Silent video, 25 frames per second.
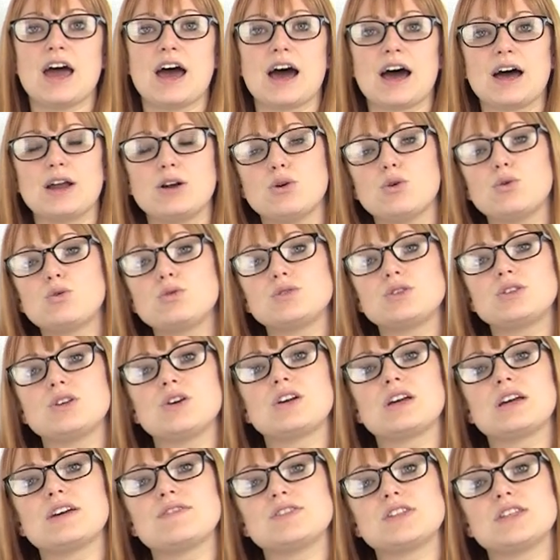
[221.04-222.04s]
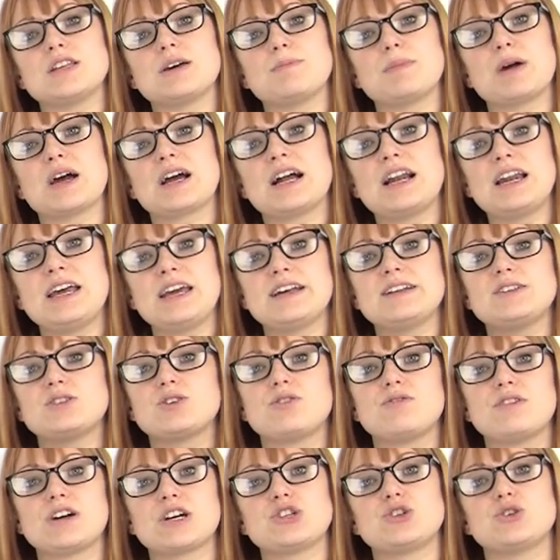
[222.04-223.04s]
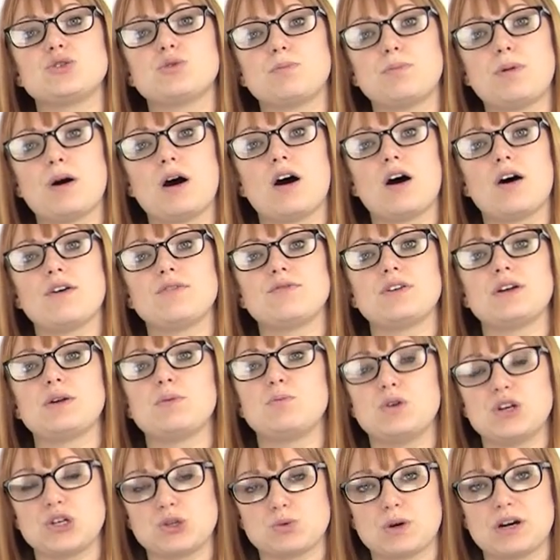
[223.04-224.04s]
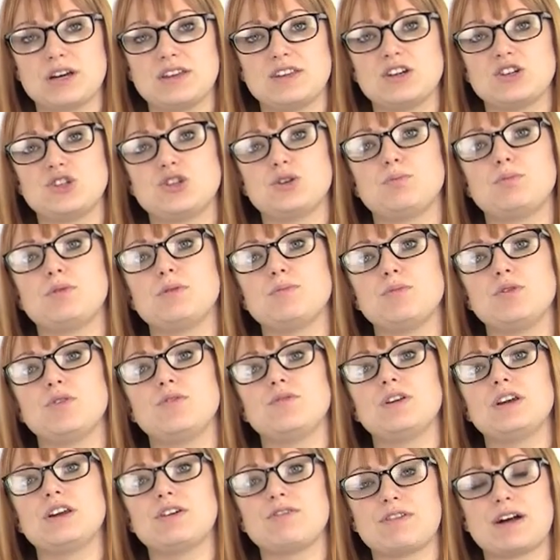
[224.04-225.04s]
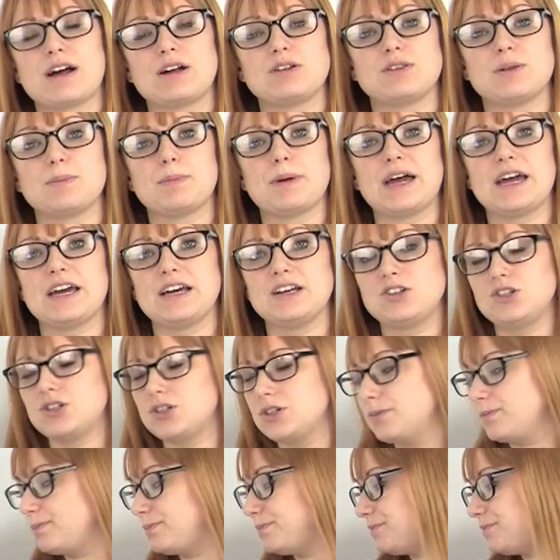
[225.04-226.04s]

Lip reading: and also gives them a clear directional path in which way they should be moving around the page.